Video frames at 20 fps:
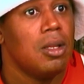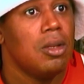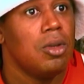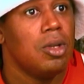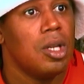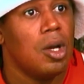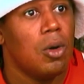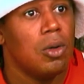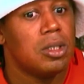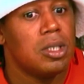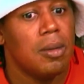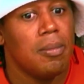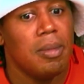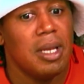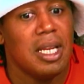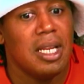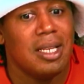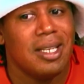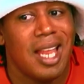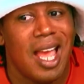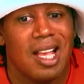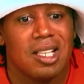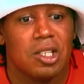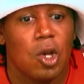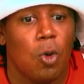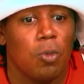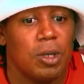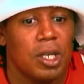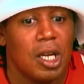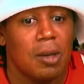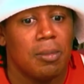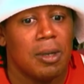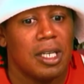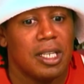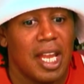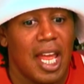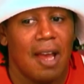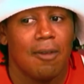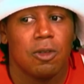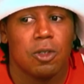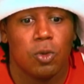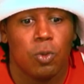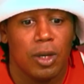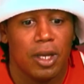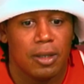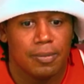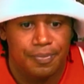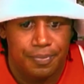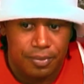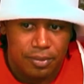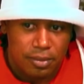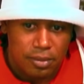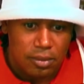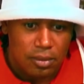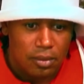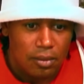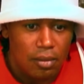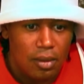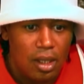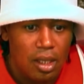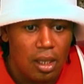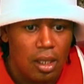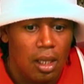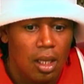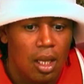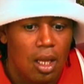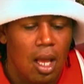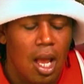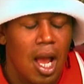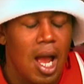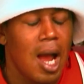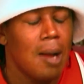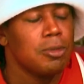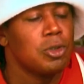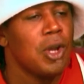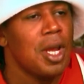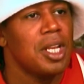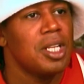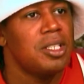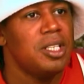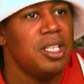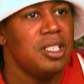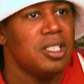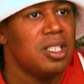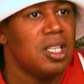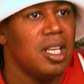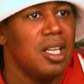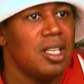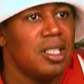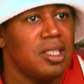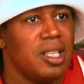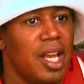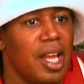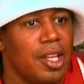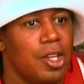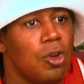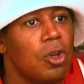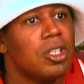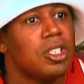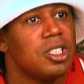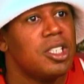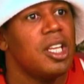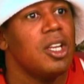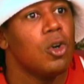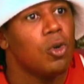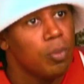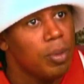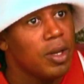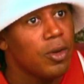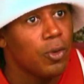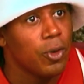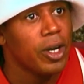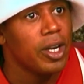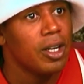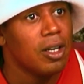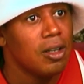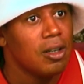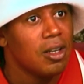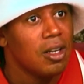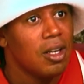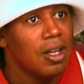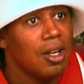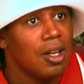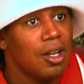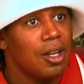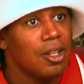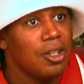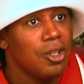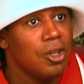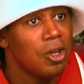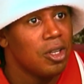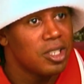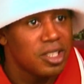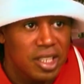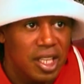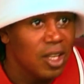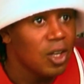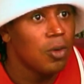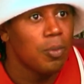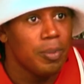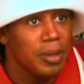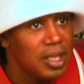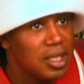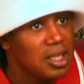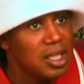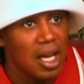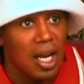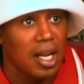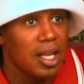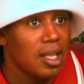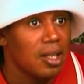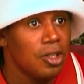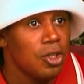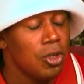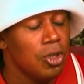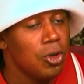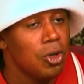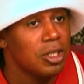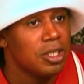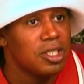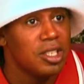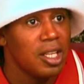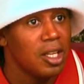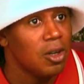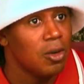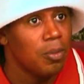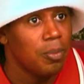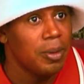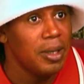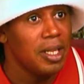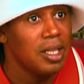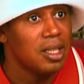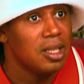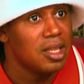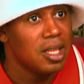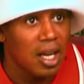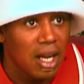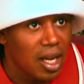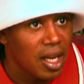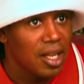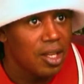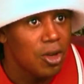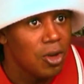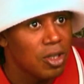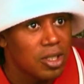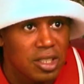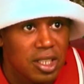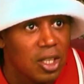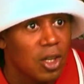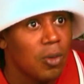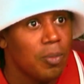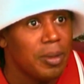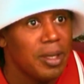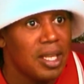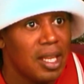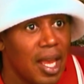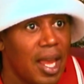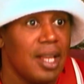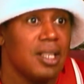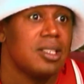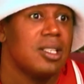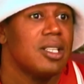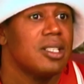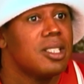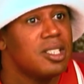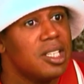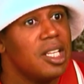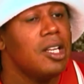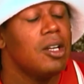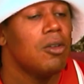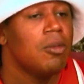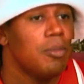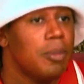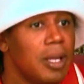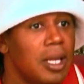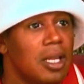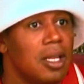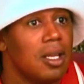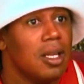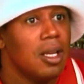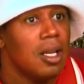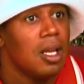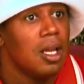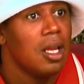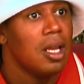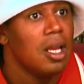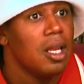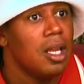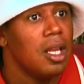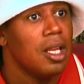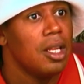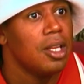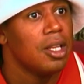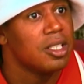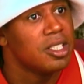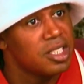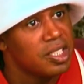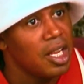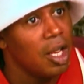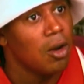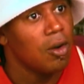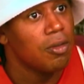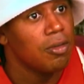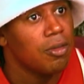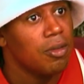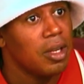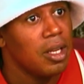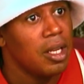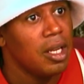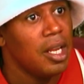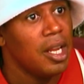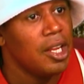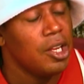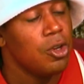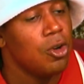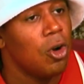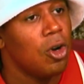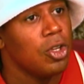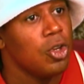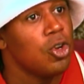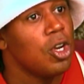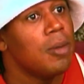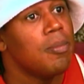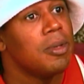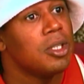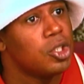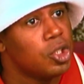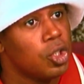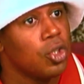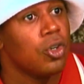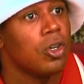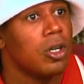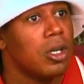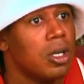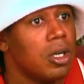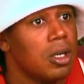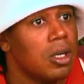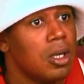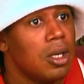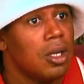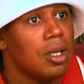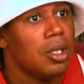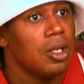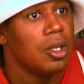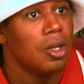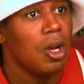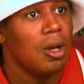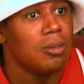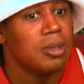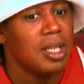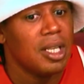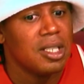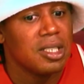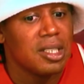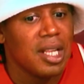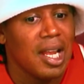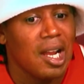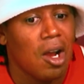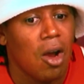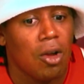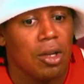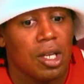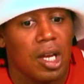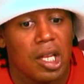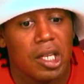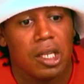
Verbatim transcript: you know, to me, that's opening up other avenues with. I'm trying to teach kids that you can still be real you can still be duck. You, you can still be thugging. You can still be gangster and still be yourself. And you don't. You can mature. You know what I'm saying? It's like all the